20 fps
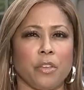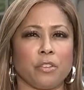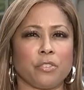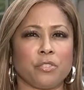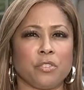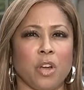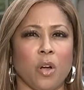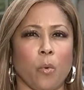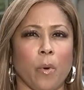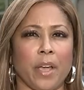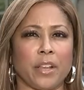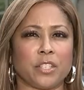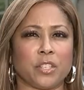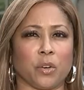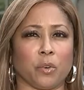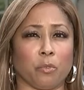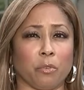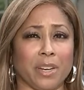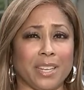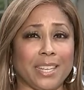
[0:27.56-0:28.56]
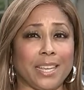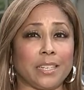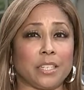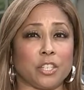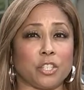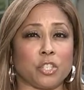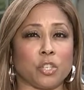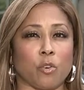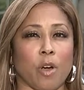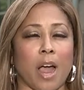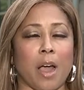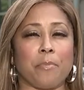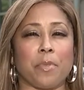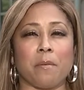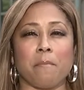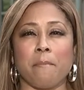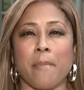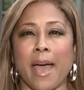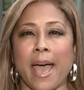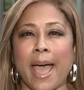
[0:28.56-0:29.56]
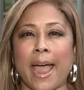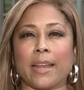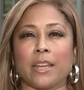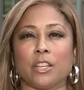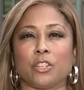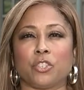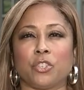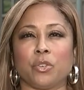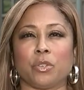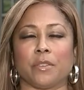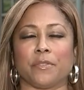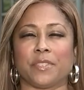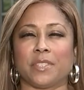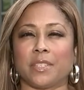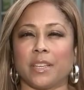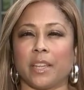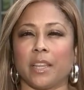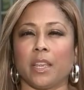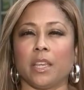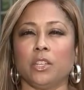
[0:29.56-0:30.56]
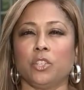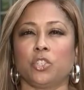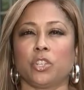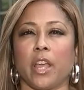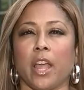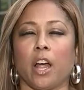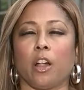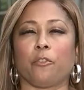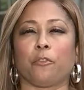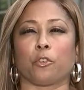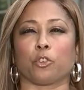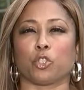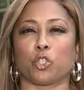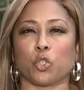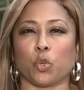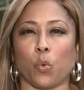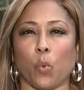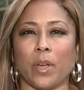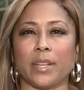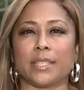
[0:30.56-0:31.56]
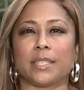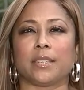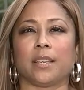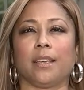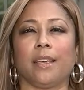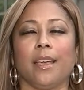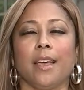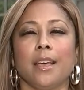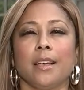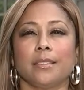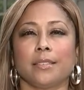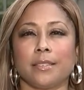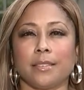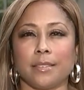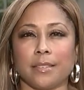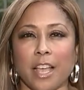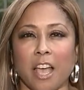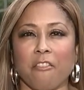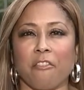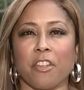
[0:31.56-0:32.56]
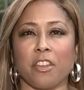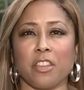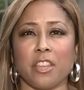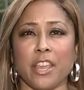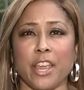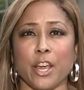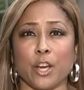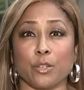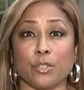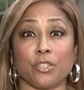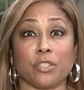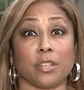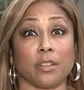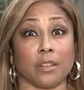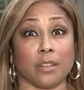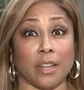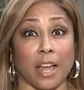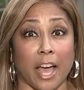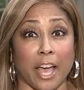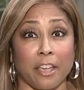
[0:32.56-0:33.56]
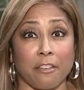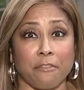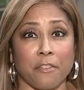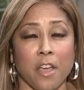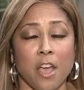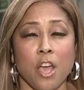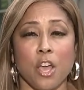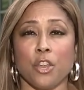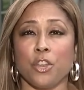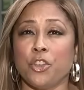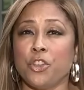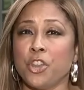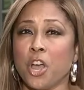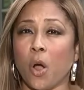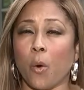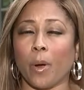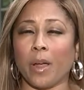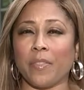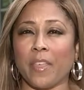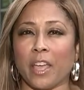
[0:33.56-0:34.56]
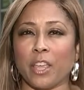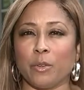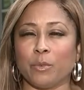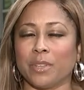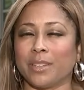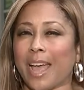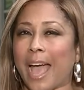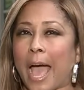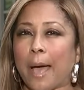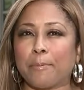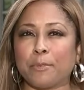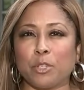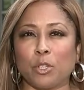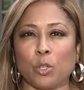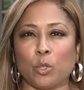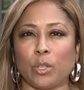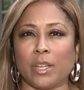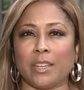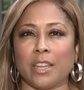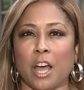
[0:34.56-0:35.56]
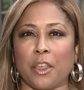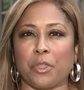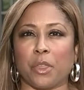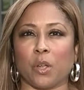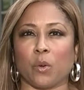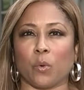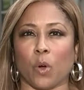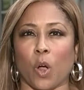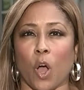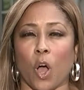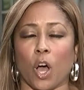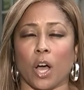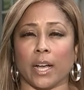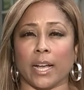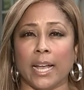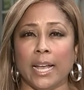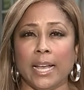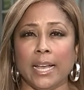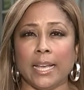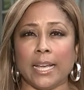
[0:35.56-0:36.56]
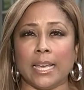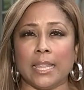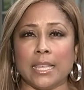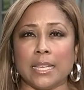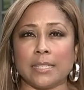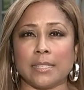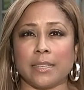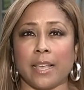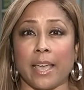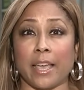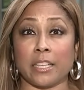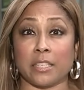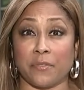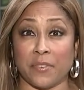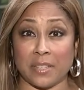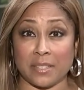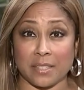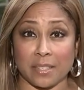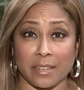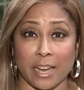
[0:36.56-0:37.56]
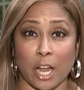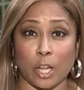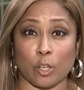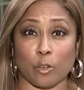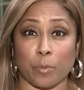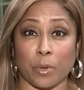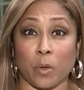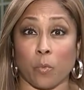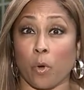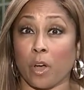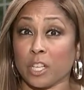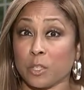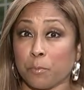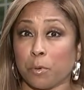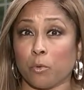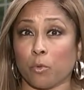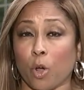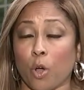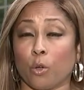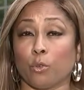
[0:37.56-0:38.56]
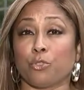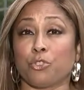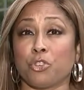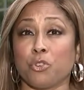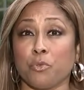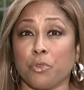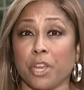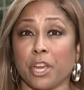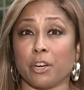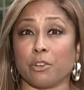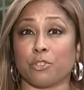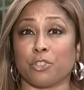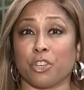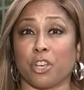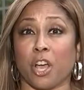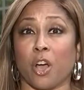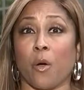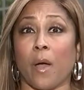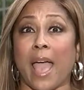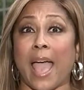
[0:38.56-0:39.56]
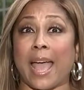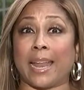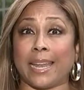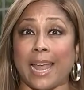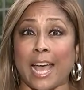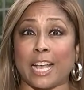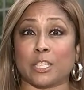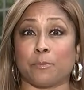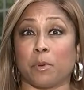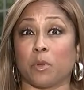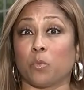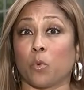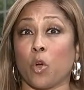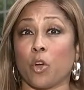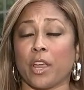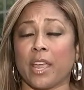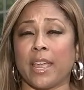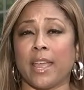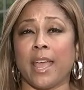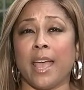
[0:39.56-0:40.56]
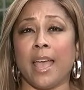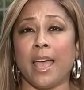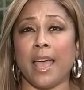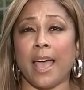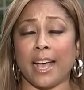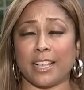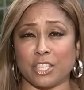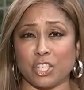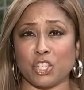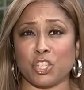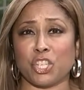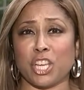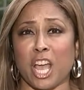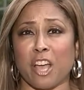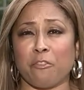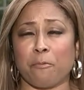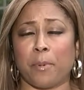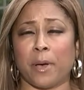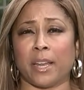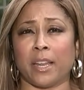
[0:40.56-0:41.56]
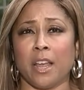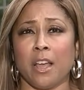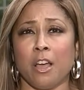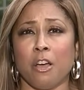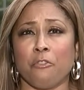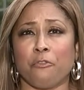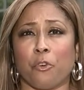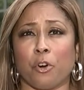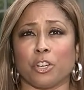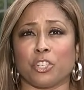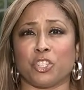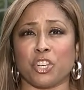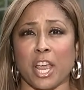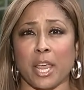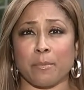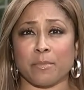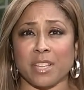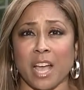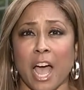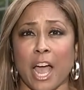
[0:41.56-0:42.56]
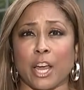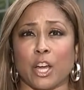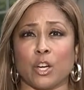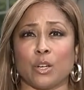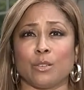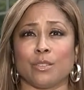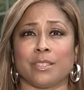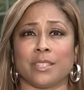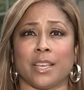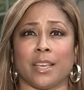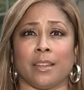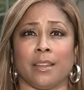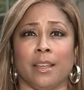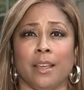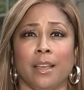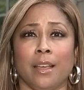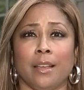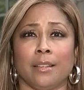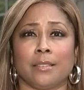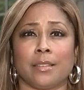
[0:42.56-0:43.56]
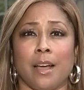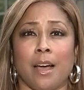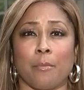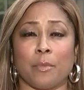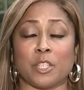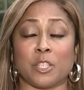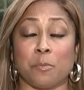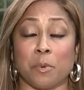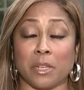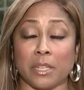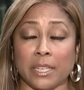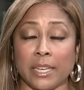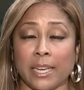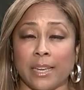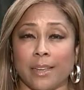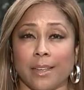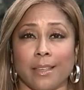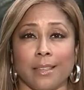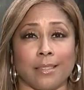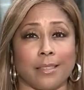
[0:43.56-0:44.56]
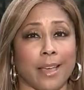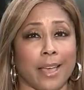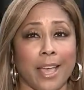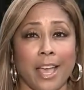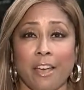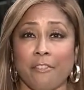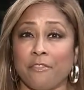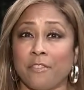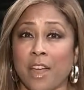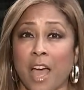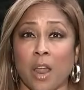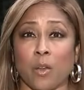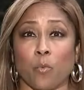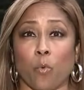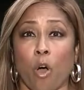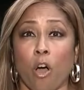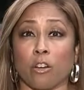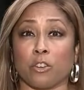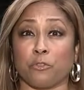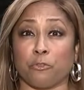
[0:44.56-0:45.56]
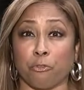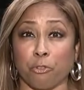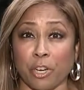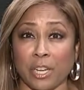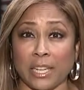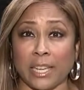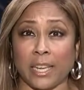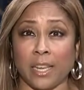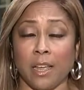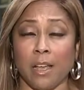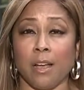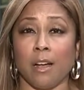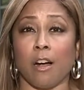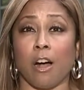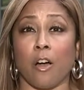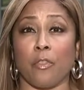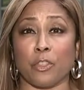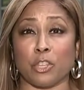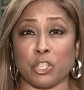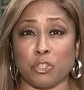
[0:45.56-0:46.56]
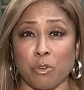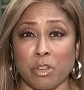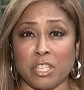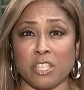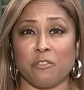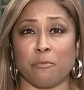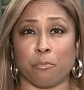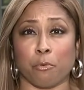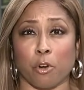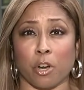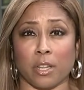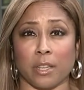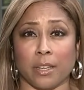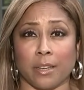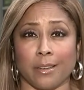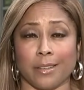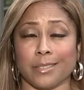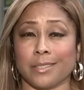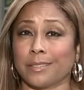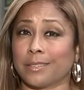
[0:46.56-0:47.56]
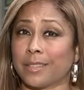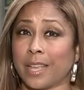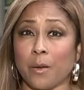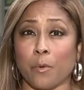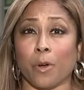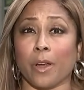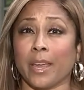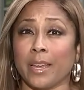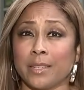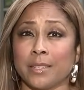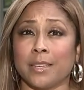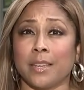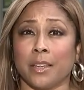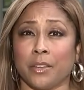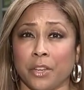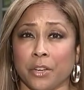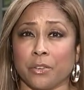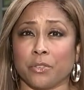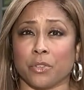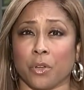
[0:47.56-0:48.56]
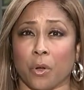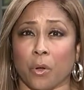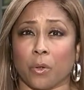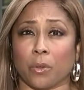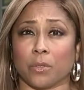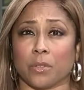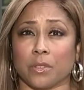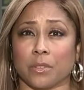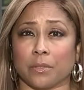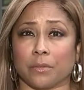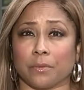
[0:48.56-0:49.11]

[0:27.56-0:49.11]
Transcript: there's no way to really describe the magnitude of sitting in jail for 27 years to life, knowing that you did absolutely nothing wrong. In this case, Vincent Ellerbe was paroled two years ago and has been working as a chef, but for James Irons and Thomas Malik, they have not walked freely on the streets of Brooklyn since they were 18 years old.